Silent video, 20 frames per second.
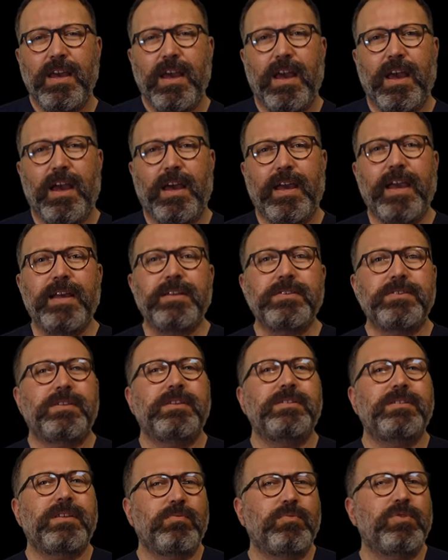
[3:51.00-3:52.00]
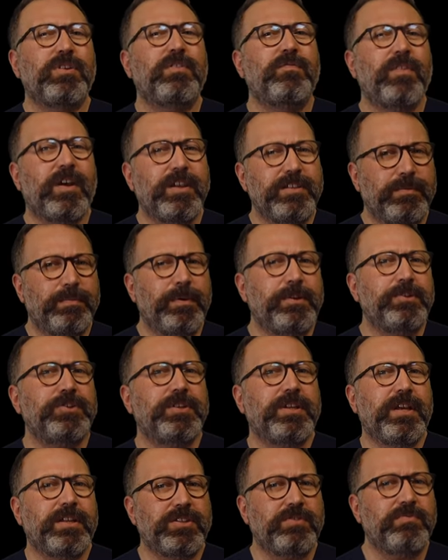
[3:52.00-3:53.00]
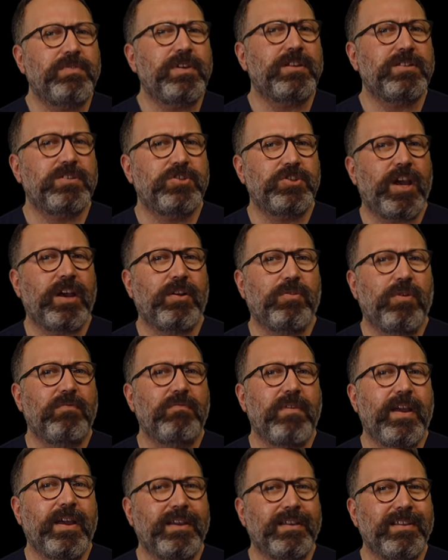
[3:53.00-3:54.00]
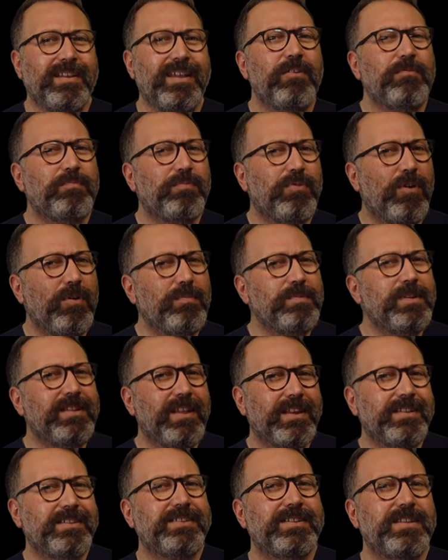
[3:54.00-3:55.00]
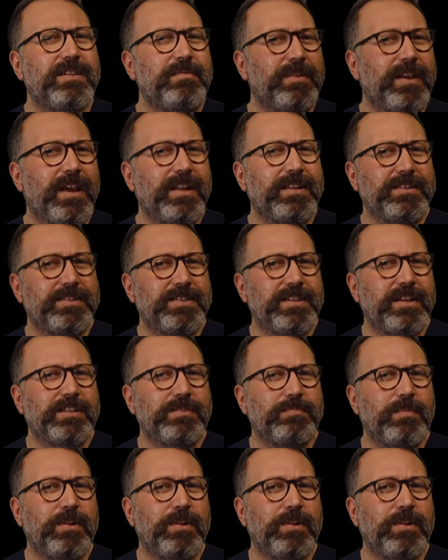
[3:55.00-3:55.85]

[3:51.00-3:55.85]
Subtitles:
instance, I would advise a patient gets their ears checked quite regularly. I would probably like to see him again in 6